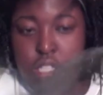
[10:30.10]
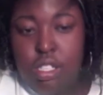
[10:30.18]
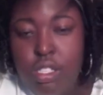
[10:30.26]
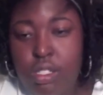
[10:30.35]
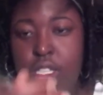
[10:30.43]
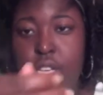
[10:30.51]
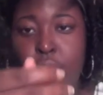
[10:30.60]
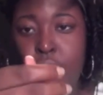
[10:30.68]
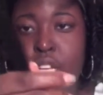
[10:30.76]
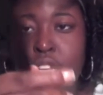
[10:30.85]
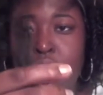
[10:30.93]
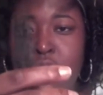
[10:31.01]
So same
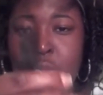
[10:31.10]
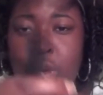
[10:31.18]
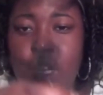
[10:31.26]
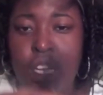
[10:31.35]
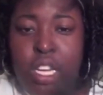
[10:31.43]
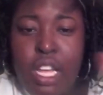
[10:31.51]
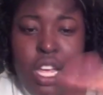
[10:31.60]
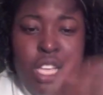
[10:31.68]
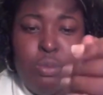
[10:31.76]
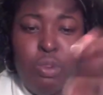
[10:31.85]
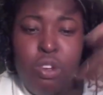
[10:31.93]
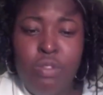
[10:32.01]
thing, this one
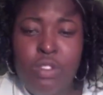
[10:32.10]
has more of a